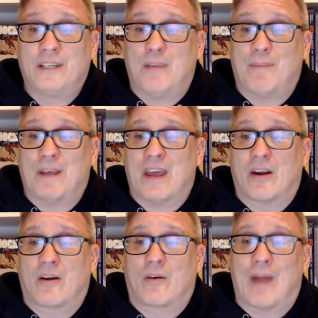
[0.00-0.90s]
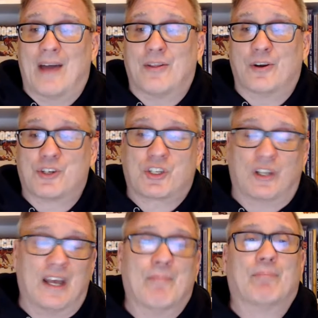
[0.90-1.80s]
keeping their rather
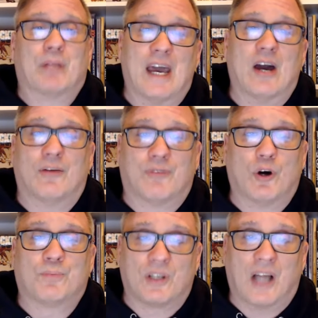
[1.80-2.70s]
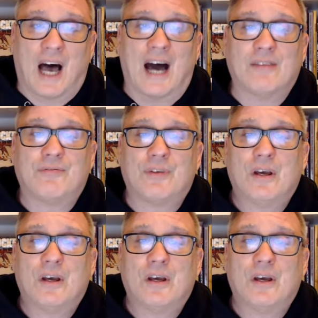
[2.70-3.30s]
slim playoff hopes alive.